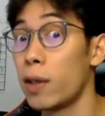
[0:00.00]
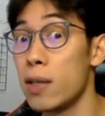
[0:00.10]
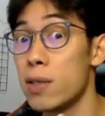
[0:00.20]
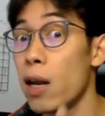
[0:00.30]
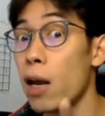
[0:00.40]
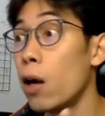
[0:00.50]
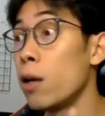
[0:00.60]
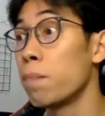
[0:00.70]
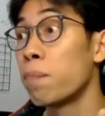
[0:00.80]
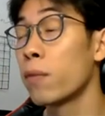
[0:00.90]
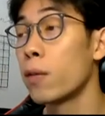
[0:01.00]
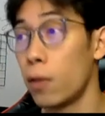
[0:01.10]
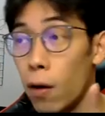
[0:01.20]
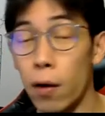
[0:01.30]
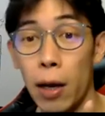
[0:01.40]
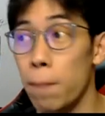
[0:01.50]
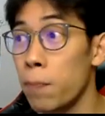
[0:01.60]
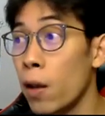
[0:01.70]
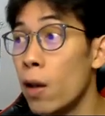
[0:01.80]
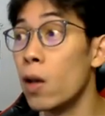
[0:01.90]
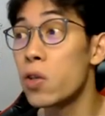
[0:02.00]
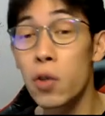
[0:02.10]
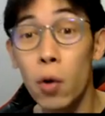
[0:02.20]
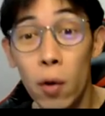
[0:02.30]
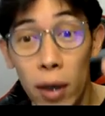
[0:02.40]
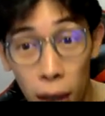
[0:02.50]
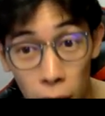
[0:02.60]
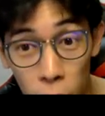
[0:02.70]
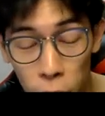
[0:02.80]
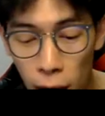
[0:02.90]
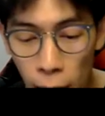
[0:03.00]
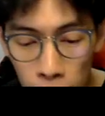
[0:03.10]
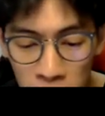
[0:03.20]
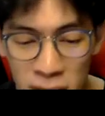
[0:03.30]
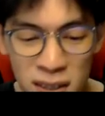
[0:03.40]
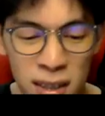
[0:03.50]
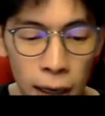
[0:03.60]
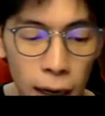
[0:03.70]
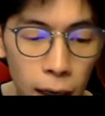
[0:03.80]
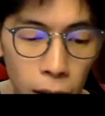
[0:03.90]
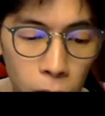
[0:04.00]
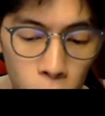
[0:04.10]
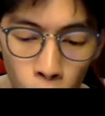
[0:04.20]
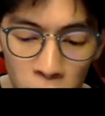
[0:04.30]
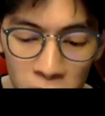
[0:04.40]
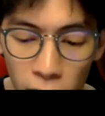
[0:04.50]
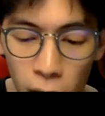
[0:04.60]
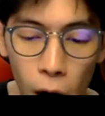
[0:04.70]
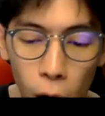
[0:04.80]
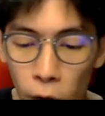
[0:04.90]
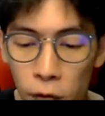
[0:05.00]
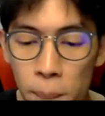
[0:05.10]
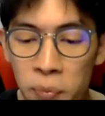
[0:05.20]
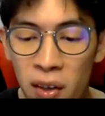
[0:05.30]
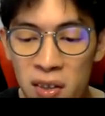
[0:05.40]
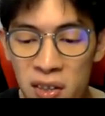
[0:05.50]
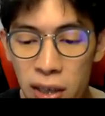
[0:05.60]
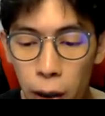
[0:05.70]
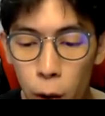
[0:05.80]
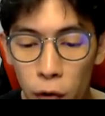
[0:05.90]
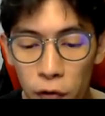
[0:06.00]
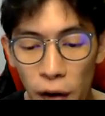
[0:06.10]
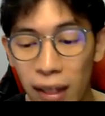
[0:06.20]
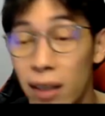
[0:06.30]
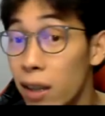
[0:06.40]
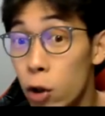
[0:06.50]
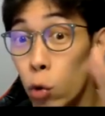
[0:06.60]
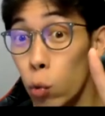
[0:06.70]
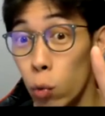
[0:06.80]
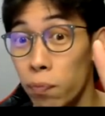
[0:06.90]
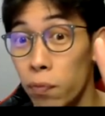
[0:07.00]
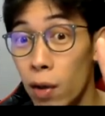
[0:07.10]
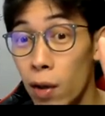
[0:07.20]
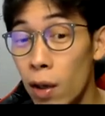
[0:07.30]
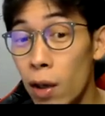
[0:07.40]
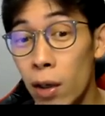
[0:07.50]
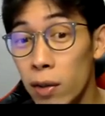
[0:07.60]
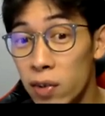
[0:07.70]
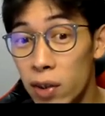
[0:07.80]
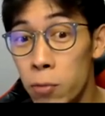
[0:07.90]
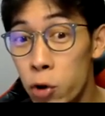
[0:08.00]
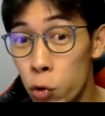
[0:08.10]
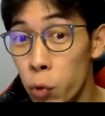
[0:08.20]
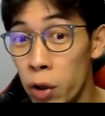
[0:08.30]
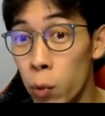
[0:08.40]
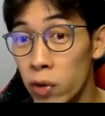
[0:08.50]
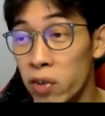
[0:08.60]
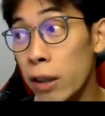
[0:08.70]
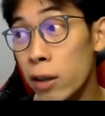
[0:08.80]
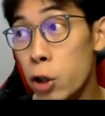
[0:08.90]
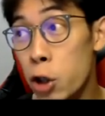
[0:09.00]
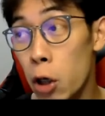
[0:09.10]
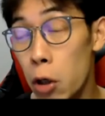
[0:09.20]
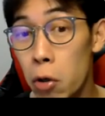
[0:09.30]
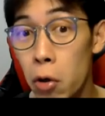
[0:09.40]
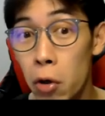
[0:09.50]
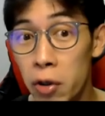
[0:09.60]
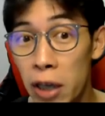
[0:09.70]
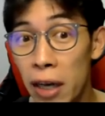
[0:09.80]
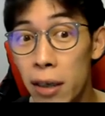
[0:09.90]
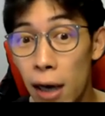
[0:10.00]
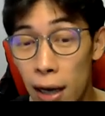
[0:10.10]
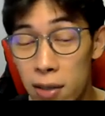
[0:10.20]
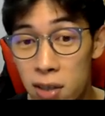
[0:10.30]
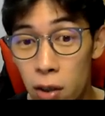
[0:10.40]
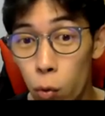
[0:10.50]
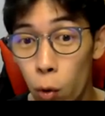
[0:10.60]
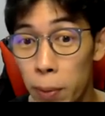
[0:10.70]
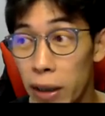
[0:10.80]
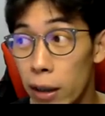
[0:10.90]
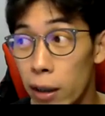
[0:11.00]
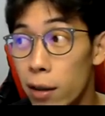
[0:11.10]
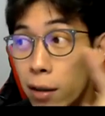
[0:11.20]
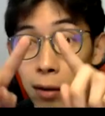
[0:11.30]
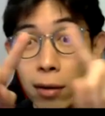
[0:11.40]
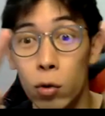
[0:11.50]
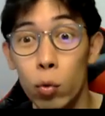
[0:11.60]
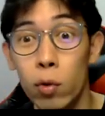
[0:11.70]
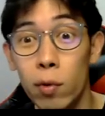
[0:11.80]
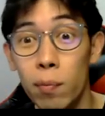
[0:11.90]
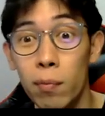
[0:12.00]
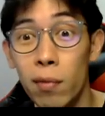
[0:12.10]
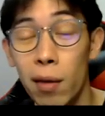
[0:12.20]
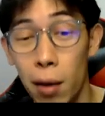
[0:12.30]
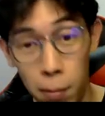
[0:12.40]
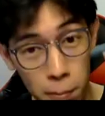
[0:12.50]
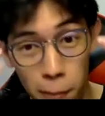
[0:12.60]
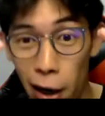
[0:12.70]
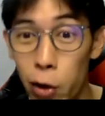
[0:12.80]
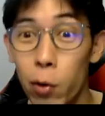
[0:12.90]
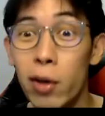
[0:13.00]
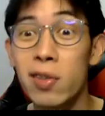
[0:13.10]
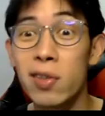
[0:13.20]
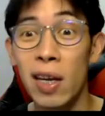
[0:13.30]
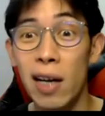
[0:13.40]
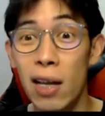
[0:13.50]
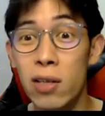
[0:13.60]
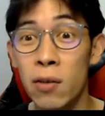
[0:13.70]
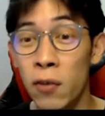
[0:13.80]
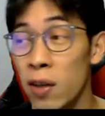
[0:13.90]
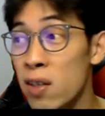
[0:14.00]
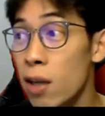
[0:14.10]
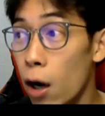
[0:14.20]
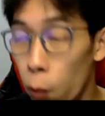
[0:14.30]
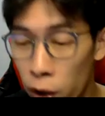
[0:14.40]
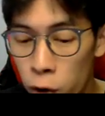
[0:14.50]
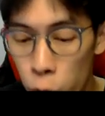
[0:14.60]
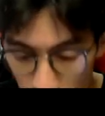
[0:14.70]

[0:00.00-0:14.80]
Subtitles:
Can you see that, right? Okay, so if I'm gonna say a total of skill factor 2, some student will say teacher, then the answer will be 2. But I don't want to say the answer first. I want you to